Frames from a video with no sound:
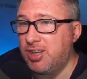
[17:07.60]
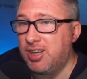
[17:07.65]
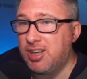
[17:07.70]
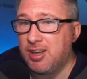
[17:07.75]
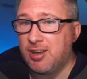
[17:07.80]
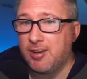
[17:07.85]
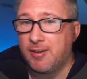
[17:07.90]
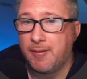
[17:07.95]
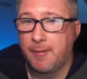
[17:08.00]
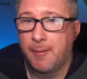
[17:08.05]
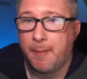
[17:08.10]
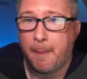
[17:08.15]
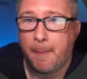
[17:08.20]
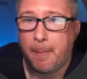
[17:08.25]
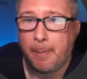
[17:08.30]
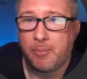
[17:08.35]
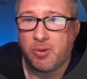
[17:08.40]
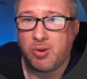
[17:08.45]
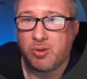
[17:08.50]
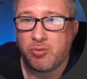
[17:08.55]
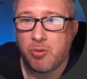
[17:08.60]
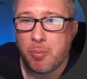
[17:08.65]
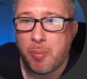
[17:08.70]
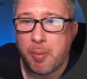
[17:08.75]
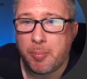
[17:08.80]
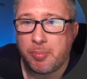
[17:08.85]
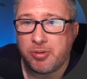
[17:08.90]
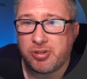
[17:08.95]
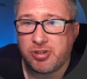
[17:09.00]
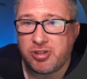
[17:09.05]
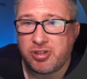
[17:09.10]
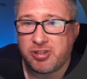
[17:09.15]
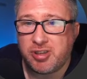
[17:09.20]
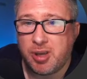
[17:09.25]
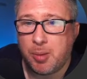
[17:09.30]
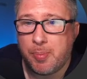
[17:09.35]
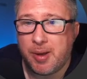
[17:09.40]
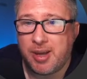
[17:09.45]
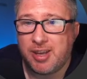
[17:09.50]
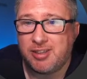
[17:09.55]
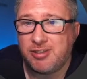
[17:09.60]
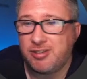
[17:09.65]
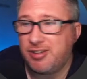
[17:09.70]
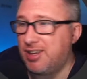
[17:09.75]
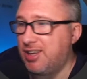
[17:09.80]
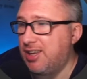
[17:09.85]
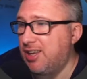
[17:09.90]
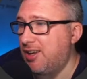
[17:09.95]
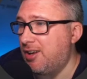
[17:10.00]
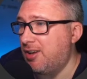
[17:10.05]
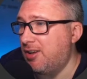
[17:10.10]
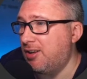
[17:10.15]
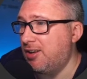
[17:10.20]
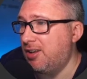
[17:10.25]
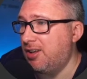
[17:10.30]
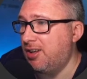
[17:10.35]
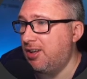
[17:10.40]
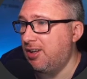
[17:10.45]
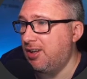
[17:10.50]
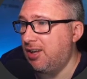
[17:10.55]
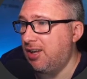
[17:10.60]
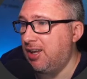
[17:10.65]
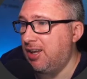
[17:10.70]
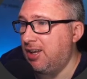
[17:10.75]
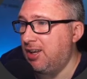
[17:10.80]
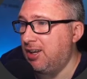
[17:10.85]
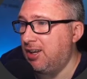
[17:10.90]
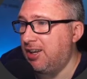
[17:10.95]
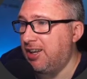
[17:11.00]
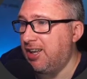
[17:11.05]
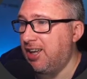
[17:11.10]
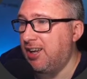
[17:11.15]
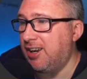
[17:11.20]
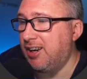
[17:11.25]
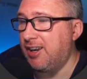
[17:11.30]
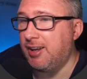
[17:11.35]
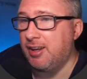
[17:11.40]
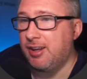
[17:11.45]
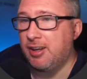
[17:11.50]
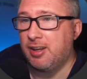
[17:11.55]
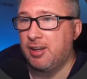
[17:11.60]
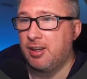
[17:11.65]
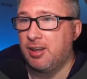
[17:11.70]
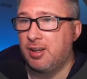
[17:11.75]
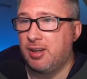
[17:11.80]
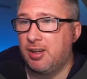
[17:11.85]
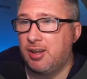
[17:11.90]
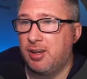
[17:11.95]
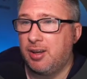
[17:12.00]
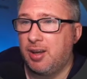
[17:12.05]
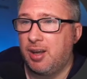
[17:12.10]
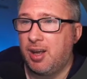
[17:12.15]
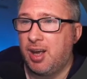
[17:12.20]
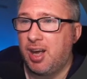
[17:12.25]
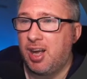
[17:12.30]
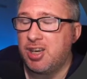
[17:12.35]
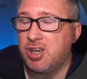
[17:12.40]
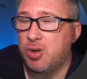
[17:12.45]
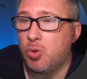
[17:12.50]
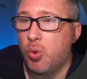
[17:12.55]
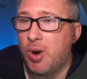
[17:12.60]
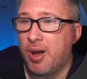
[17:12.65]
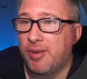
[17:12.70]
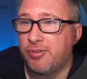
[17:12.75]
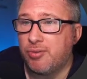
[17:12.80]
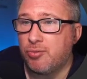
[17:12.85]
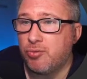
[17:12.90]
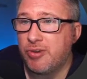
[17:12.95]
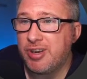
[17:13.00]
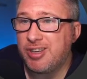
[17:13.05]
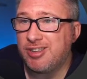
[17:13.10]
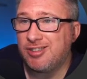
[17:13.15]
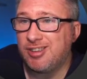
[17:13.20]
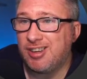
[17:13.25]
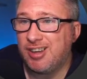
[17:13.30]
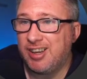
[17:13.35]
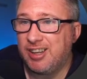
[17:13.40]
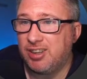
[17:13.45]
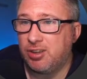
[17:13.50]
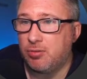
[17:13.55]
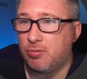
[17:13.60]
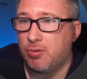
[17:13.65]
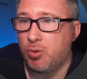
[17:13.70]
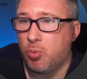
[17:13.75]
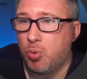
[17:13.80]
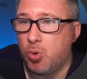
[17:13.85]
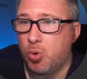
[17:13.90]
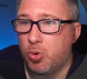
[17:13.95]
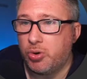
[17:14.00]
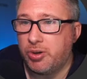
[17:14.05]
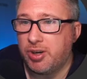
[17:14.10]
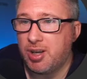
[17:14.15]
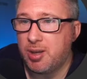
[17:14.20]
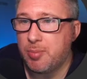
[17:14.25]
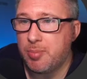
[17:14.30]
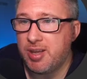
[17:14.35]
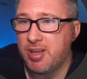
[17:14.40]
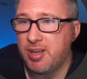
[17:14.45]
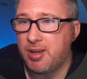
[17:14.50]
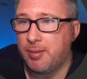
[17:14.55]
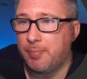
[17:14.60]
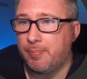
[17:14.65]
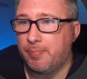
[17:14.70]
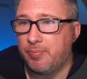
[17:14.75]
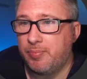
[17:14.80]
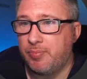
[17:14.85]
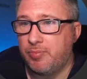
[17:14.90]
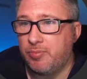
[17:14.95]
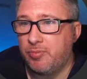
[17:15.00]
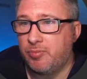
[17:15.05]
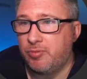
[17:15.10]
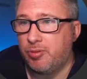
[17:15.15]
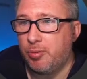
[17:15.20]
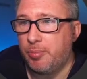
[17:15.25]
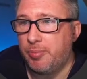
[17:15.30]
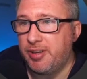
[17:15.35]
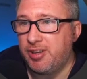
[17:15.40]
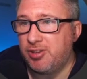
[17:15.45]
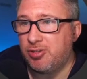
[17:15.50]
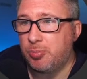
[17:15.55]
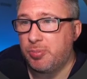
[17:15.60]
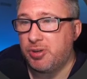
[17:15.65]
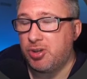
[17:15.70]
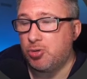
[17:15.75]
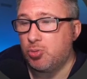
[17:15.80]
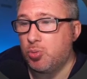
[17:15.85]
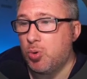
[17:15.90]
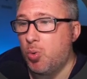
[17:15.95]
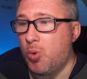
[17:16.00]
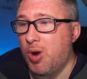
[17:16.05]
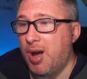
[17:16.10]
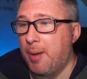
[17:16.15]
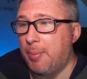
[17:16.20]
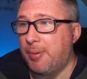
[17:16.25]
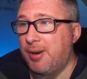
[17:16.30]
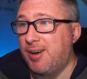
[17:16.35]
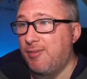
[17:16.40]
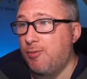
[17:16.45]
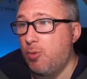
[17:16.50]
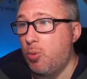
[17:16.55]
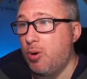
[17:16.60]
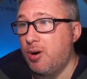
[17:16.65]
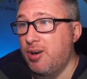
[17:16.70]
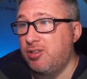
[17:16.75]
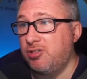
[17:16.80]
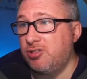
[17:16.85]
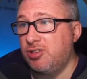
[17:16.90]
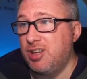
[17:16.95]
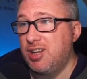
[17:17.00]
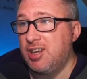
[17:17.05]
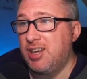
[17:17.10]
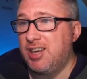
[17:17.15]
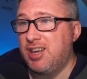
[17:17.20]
here, remember to just come back into here, click edit, and you'll have to reselect the reward name here from this, because what will happen otherwise